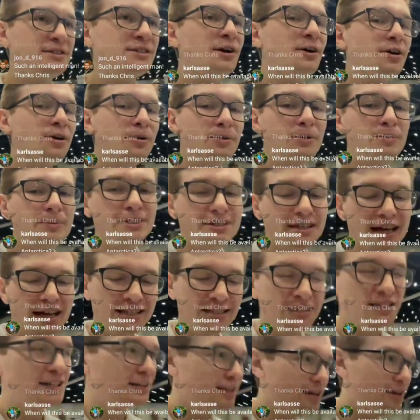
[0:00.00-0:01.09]
So we've been
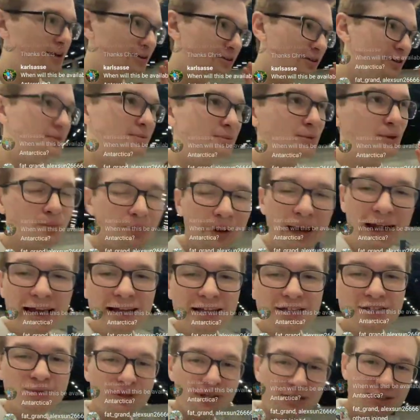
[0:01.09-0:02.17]
testing, you know, the
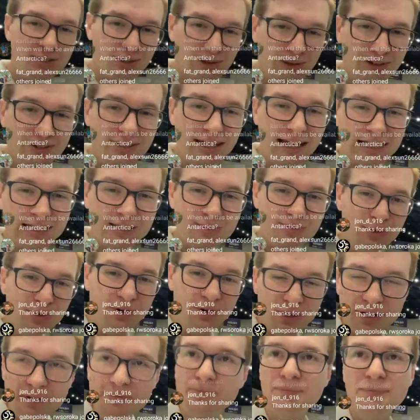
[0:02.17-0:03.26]
range with our solar test
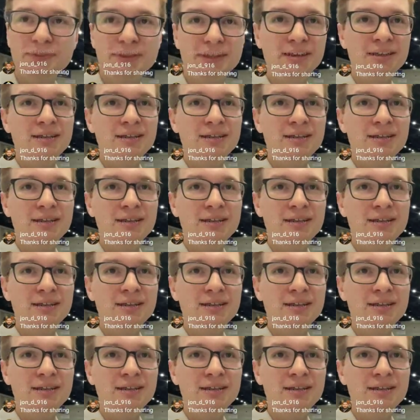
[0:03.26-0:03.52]
mule